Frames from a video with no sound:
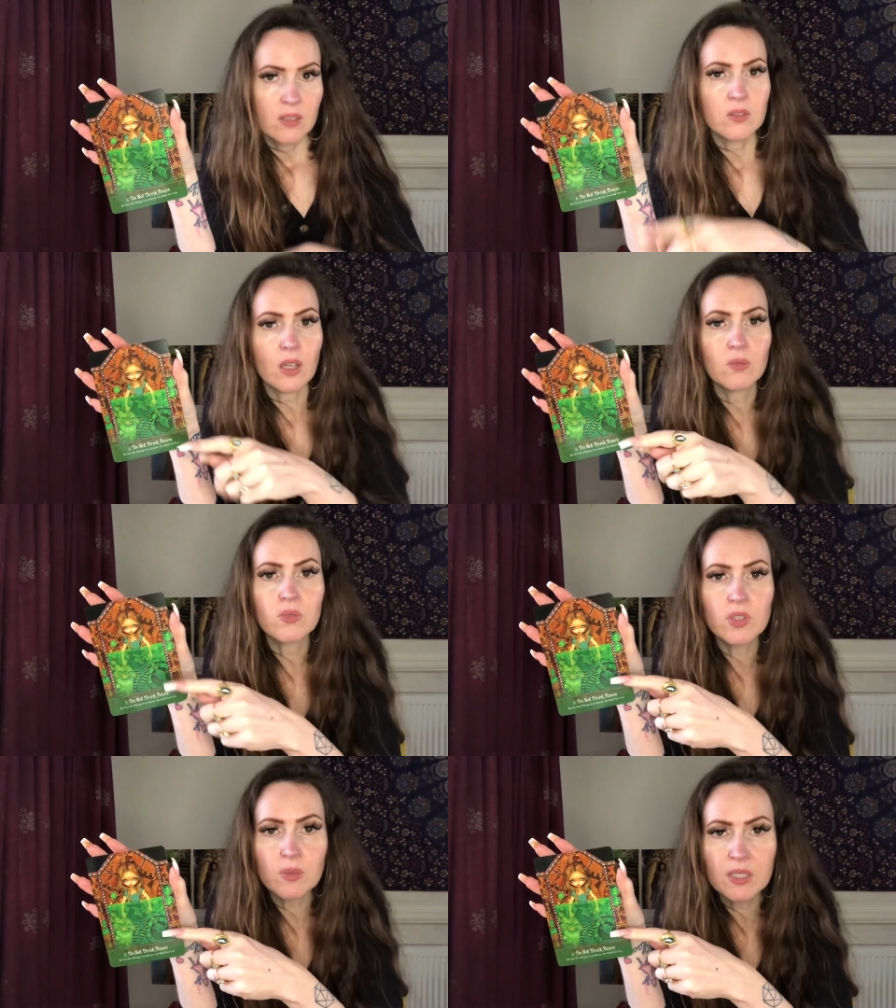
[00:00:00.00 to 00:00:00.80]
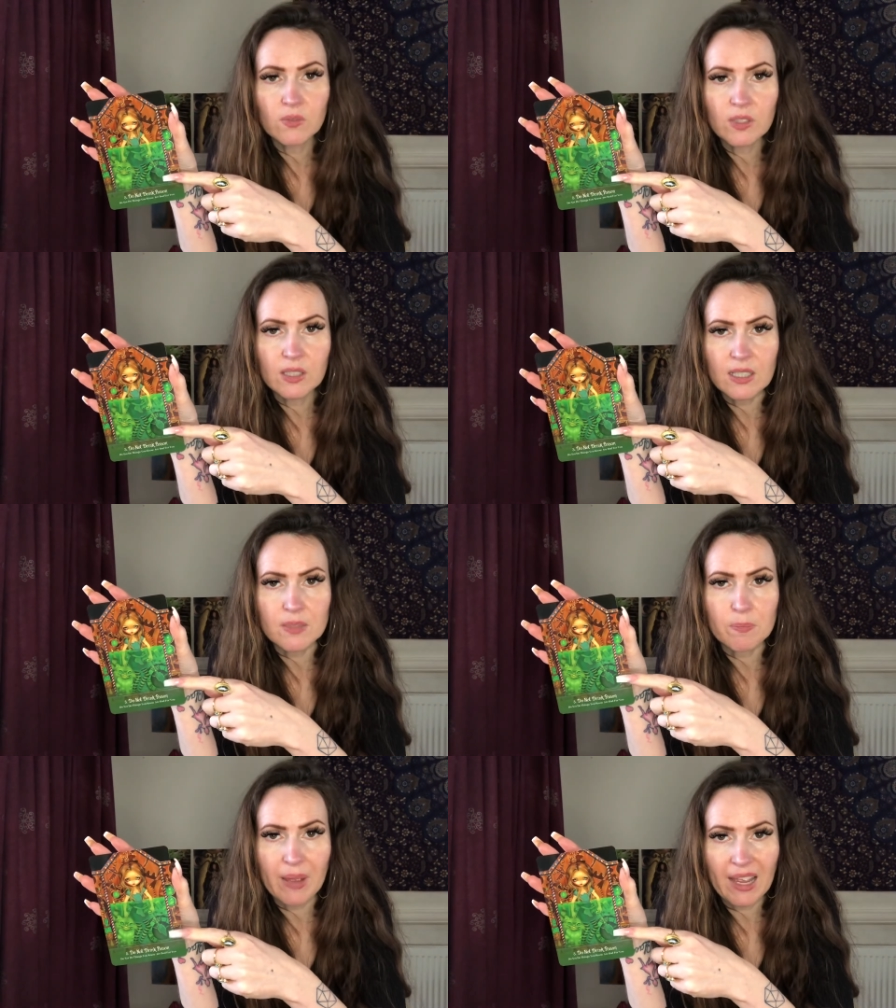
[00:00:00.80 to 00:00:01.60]
Don't do anything that is
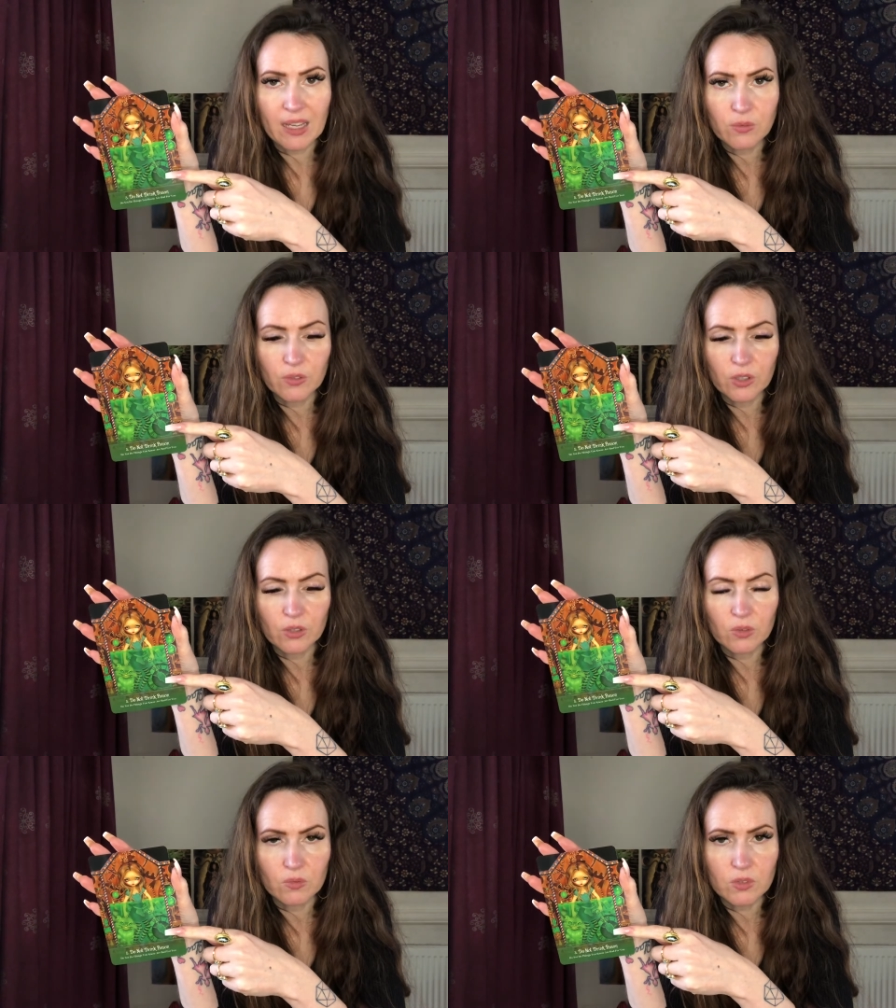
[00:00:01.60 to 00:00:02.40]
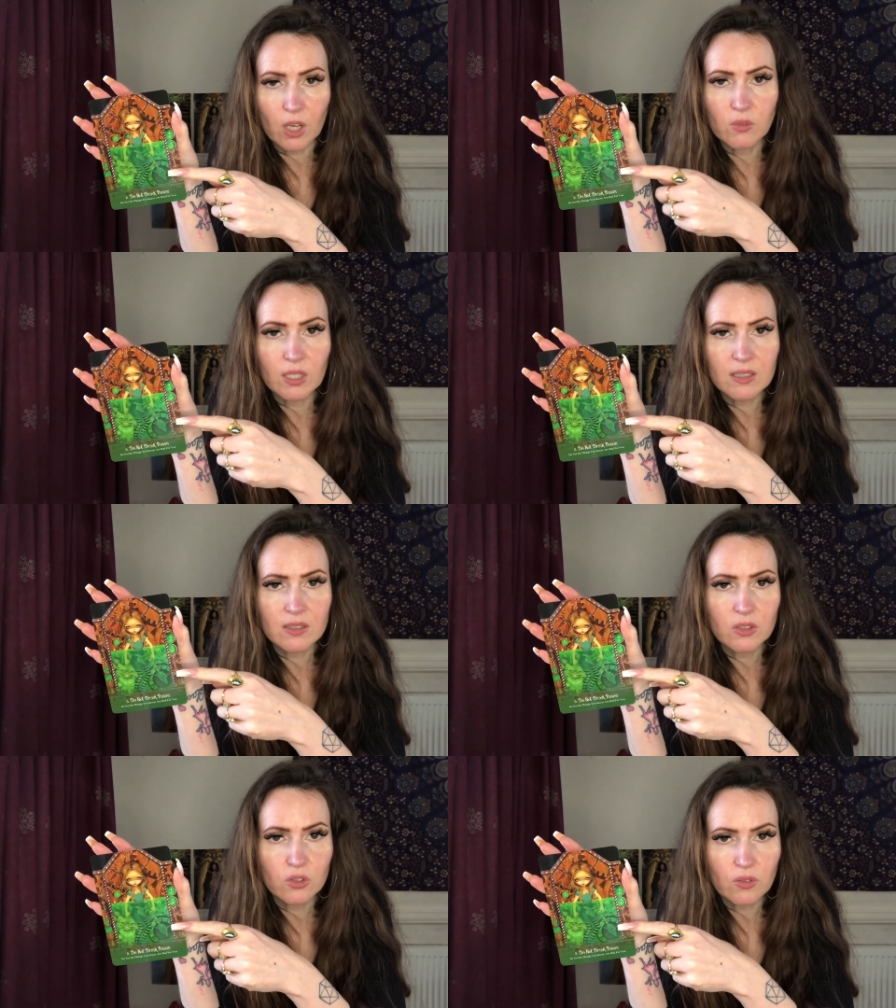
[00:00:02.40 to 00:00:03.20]
bad for you. Don't get
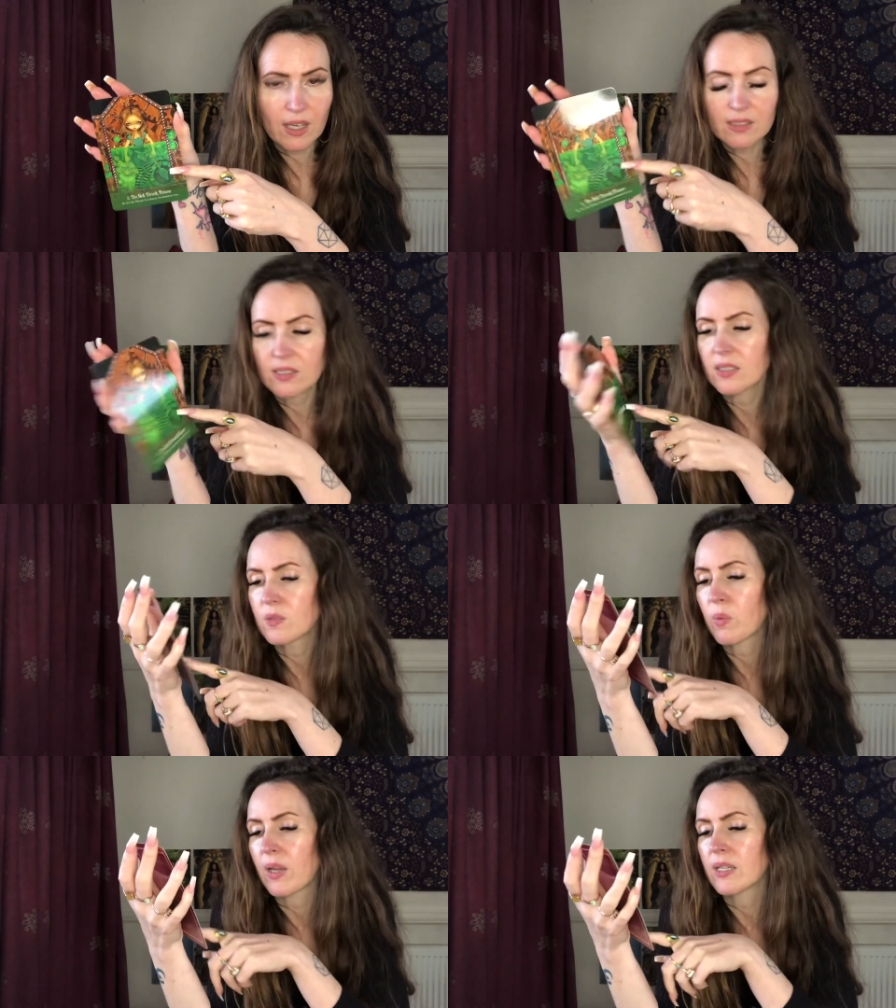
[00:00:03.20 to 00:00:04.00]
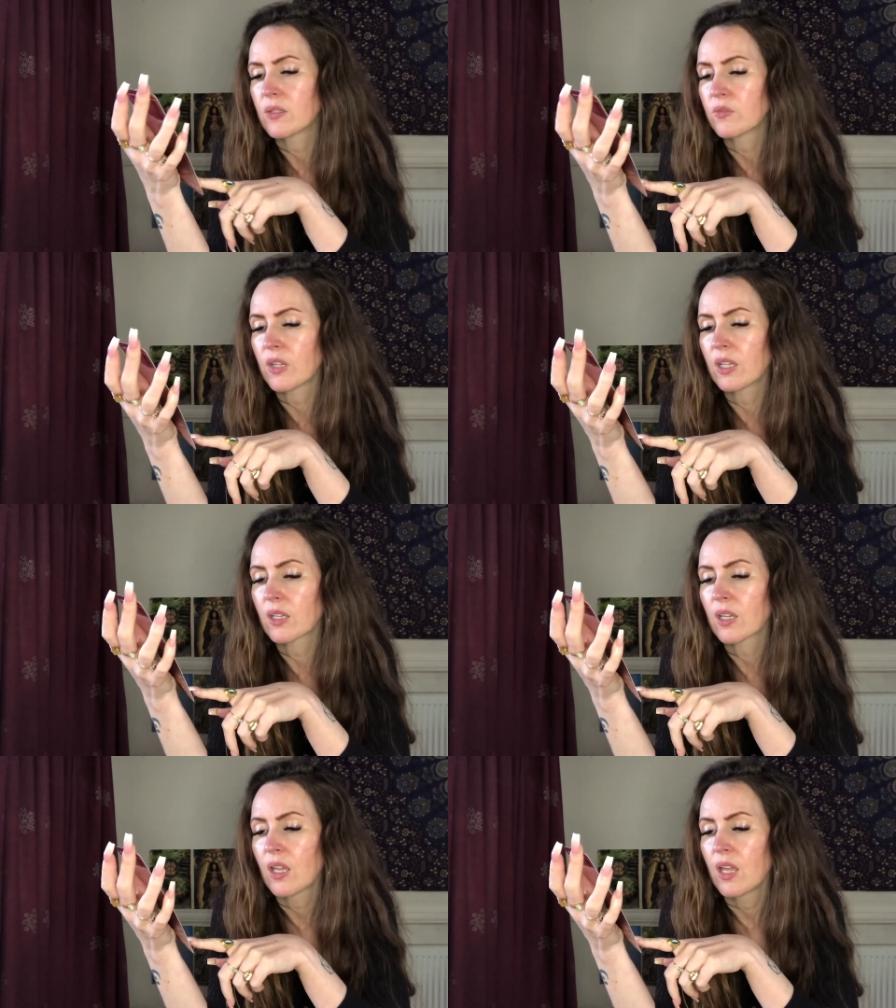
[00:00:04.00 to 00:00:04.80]
distracted by
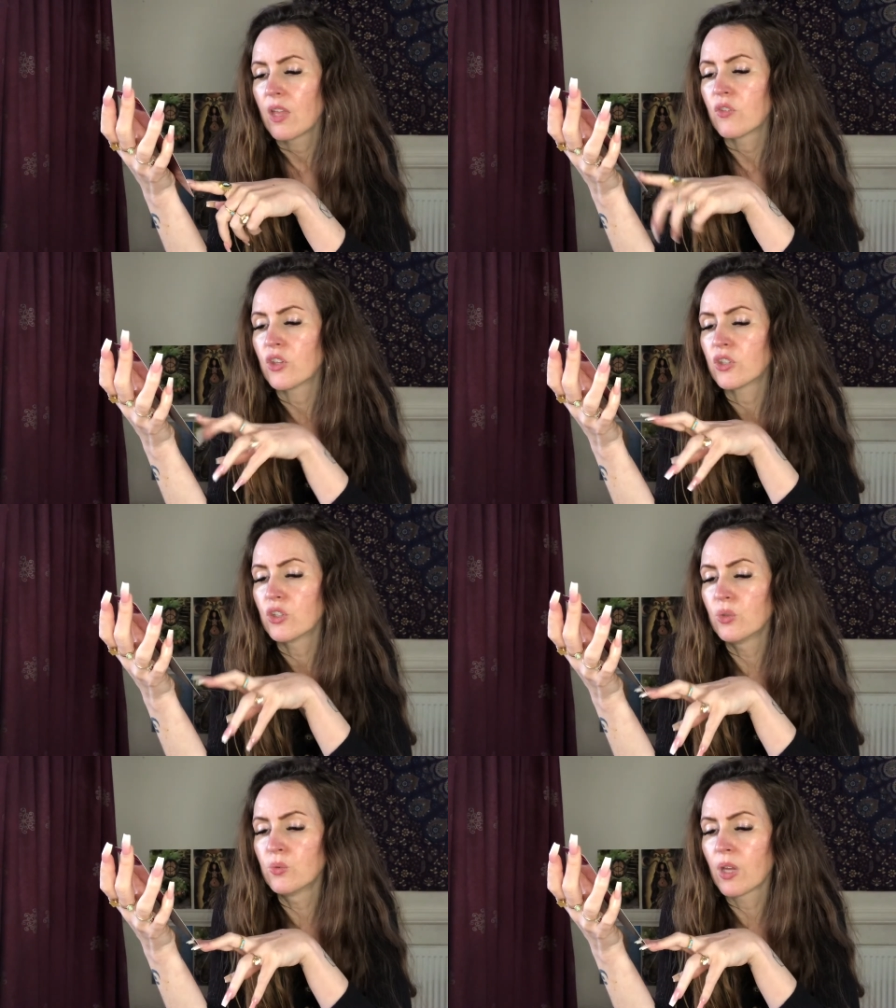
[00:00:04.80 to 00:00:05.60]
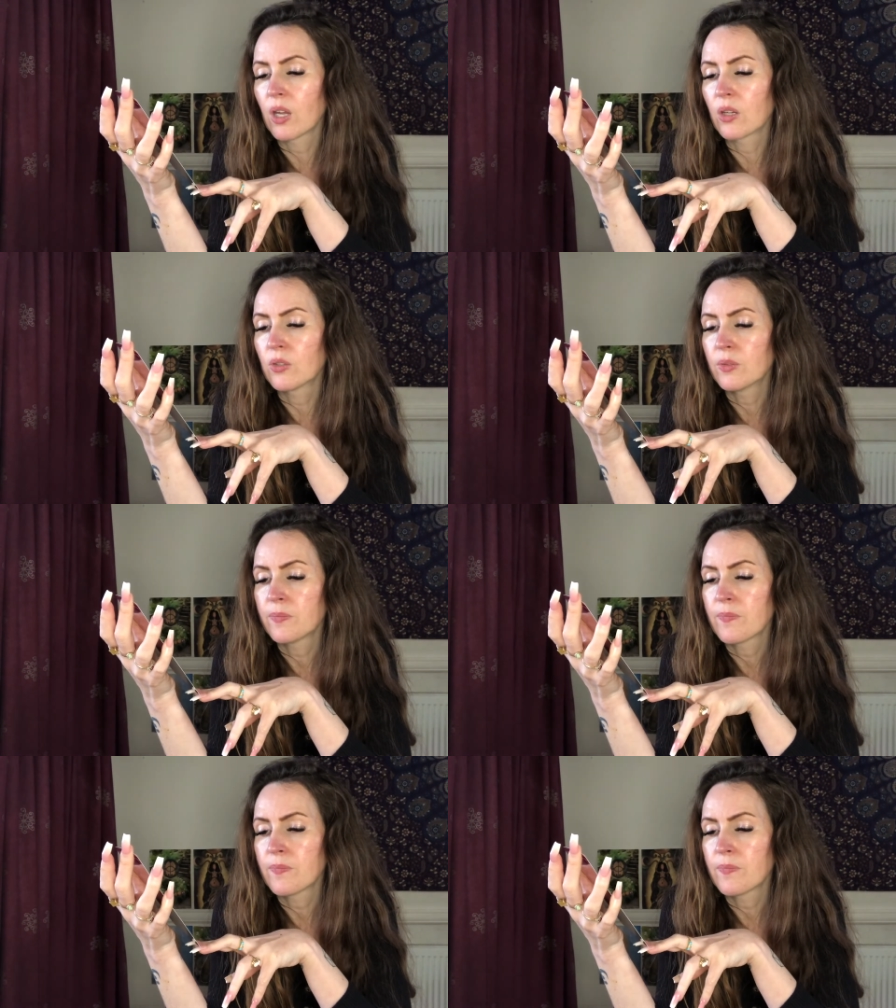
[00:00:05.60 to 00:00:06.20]
anything that you know